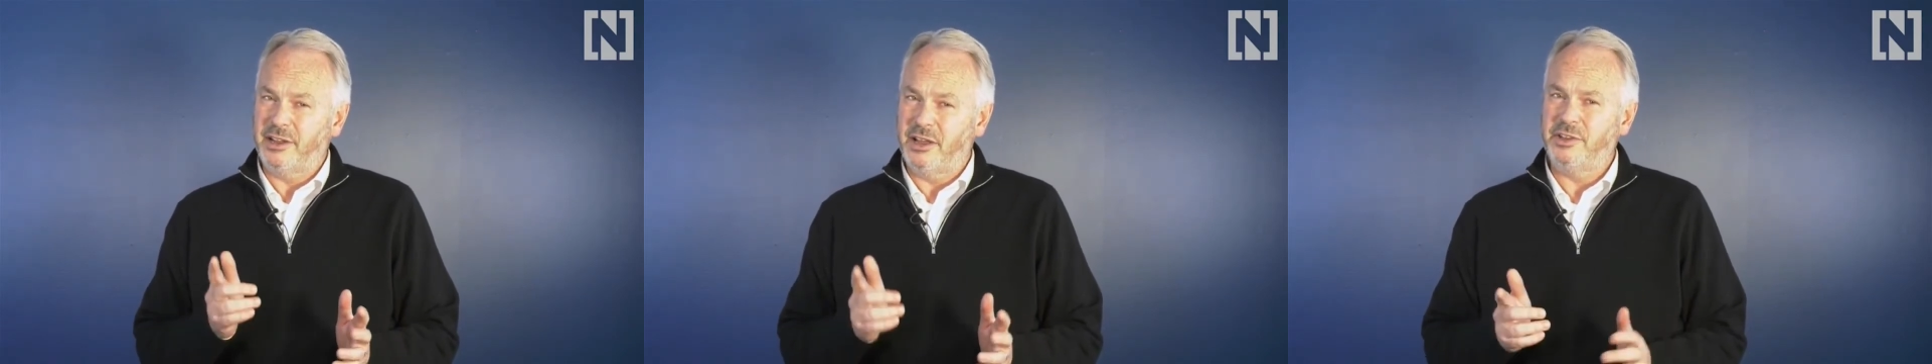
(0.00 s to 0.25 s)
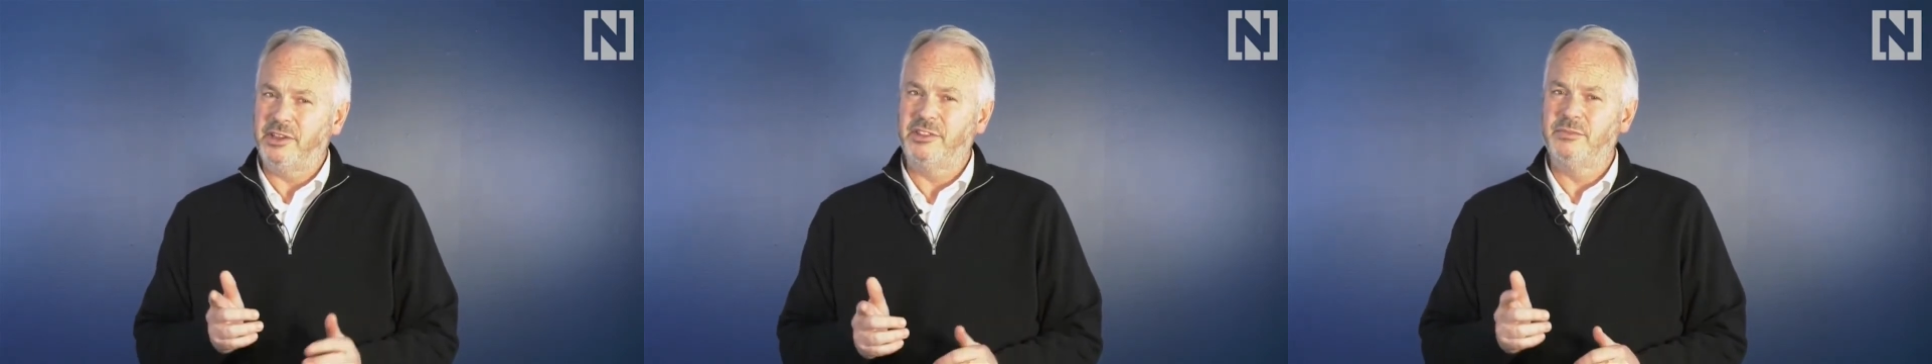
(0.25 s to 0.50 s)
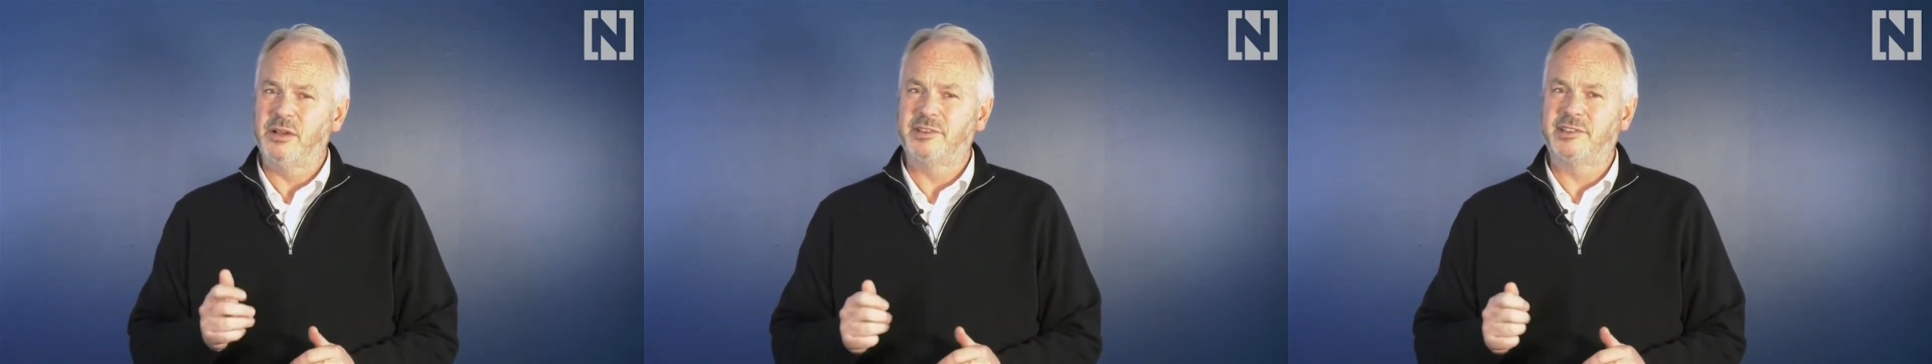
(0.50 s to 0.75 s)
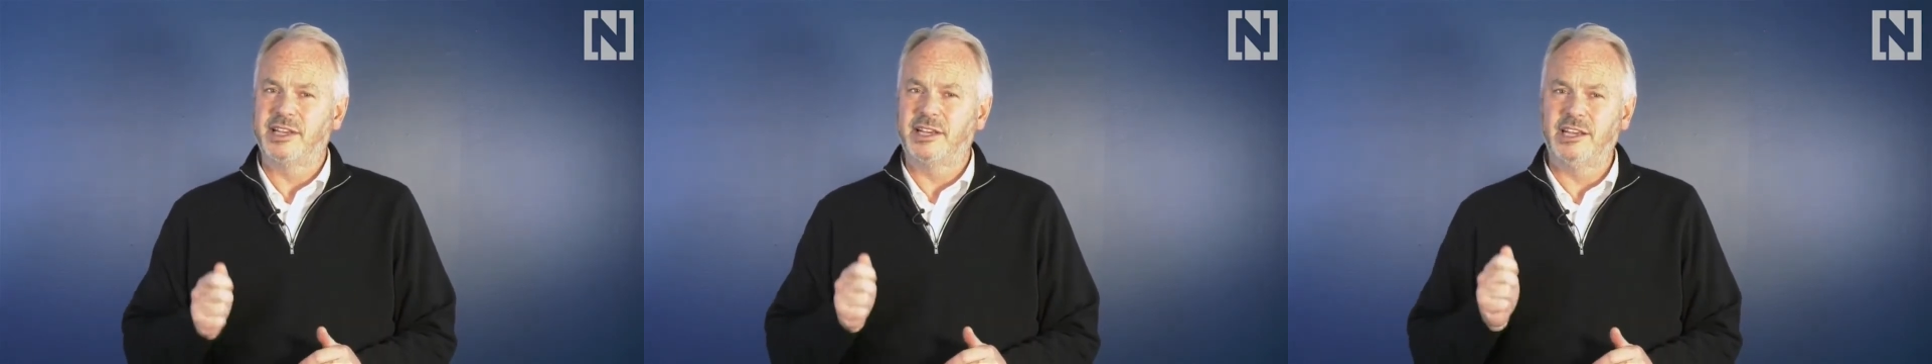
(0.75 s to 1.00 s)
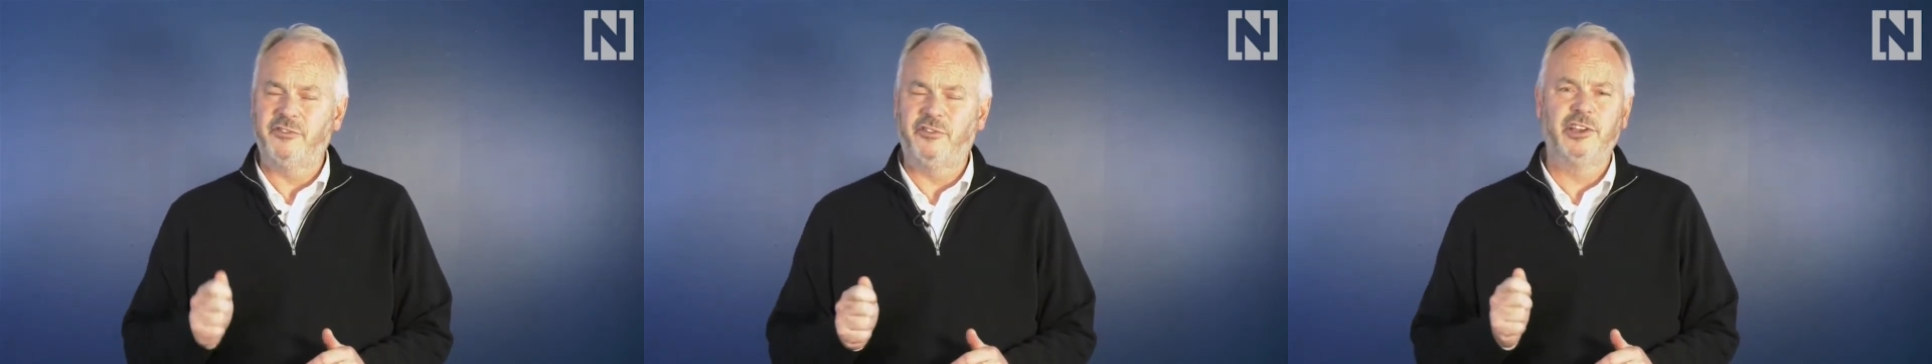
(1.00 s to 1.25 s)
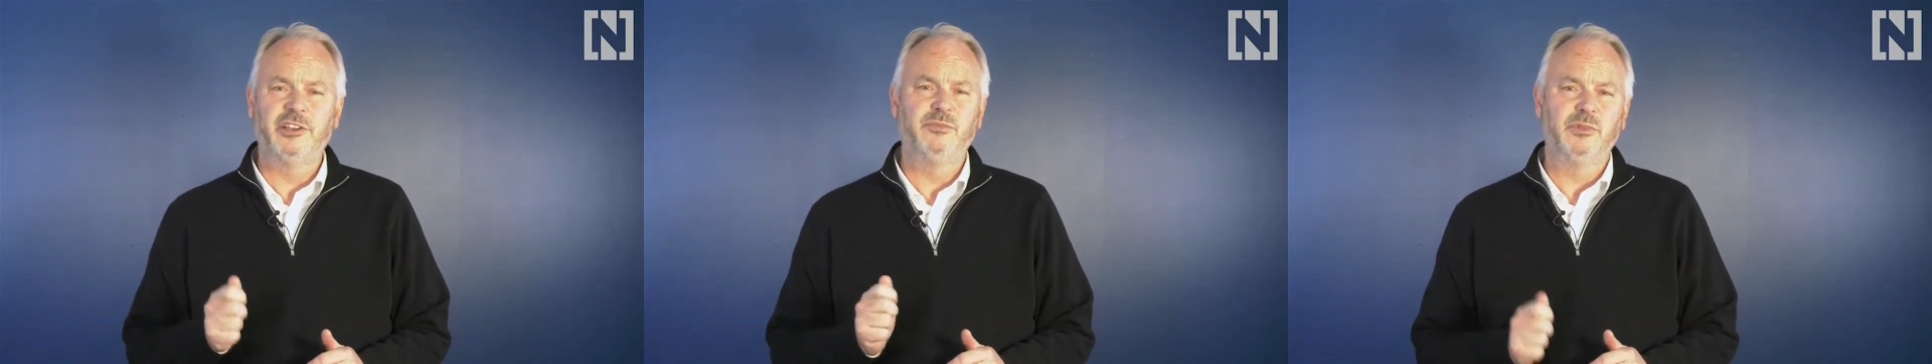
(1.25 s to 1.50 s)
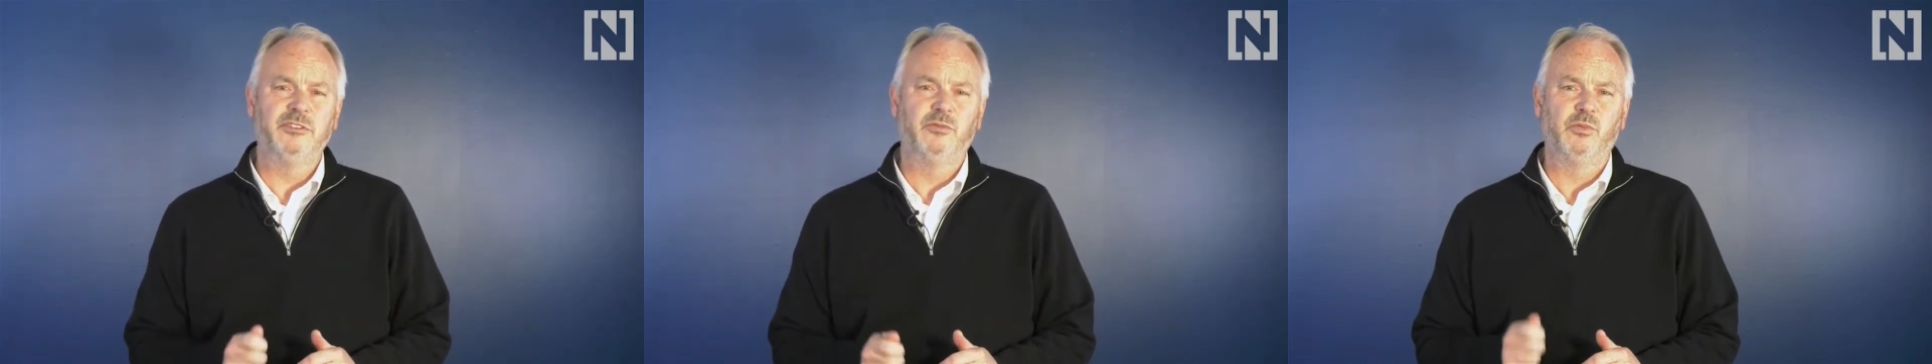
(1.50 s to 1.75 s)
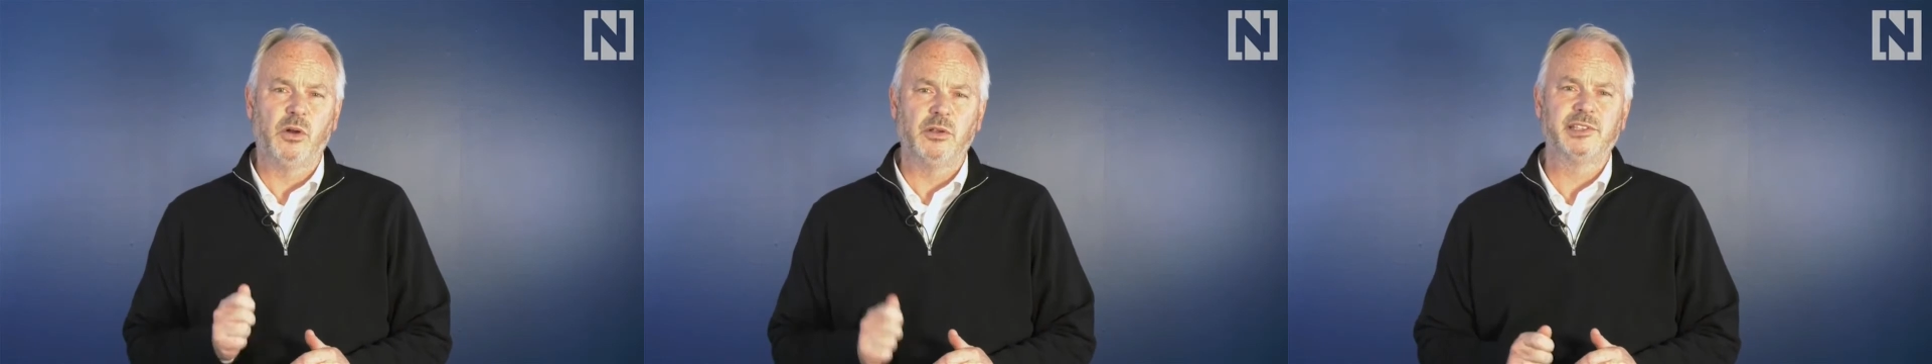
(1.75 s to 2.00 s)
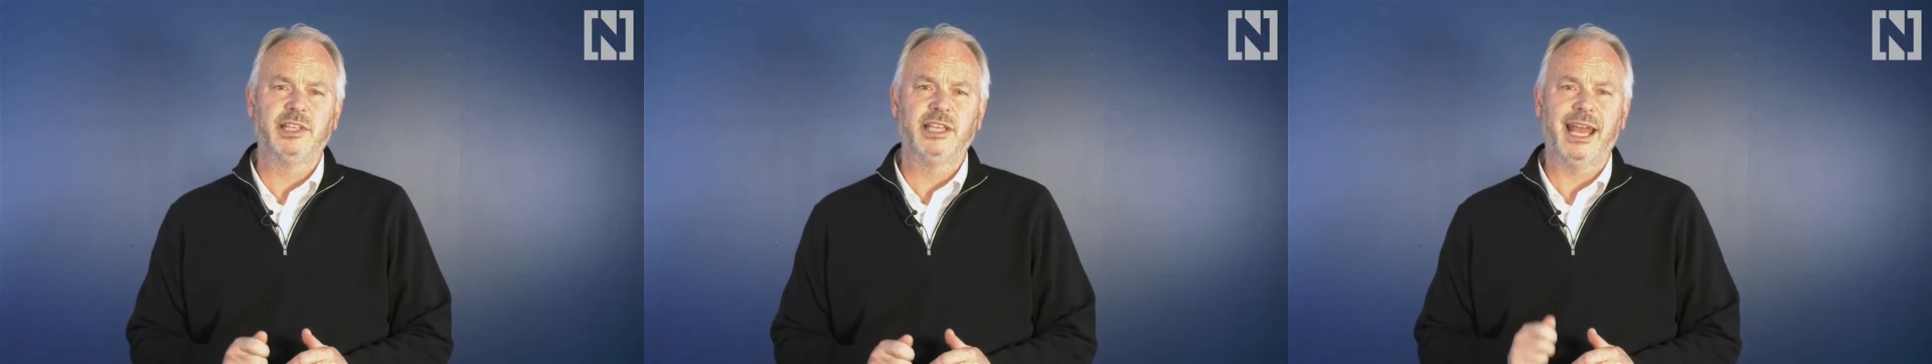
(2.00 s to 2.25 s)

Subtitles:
argue the most significant move was the